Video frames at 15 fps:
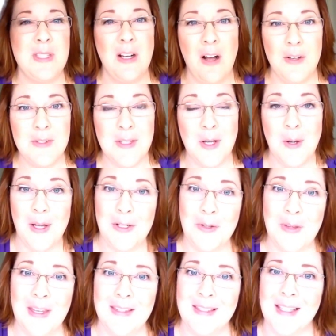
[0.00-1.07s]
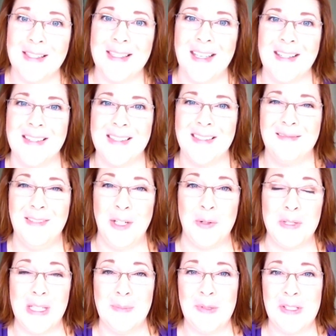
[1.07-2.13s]
and also I do these because it's, you know,
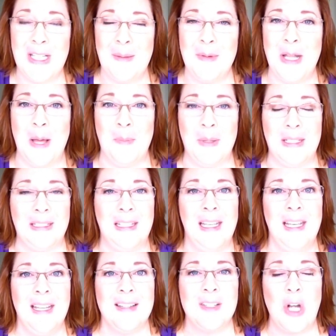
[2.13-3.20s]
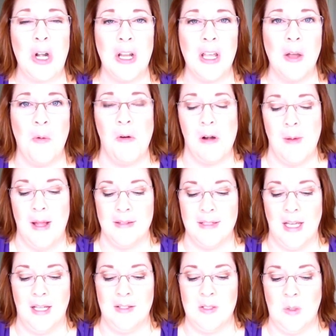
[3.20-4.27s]
summer's coming up and it's starting to get warm
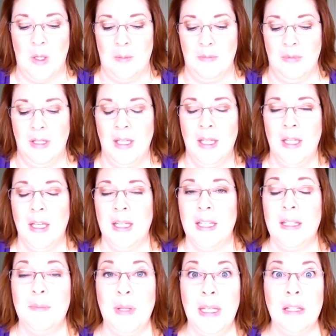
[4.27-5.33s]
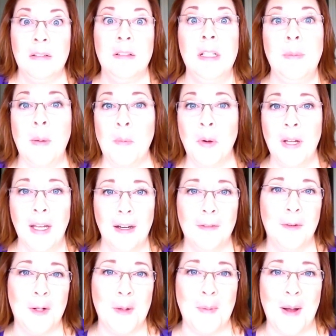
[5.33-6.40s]
outside, so I'm being a little bit more
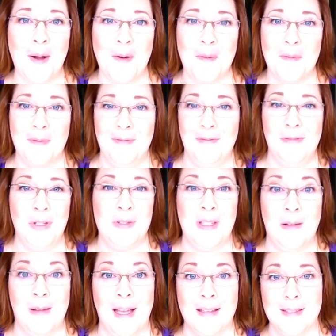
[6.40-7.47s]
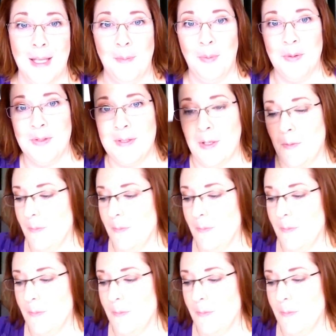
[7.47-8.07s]
careful about using wax samples. So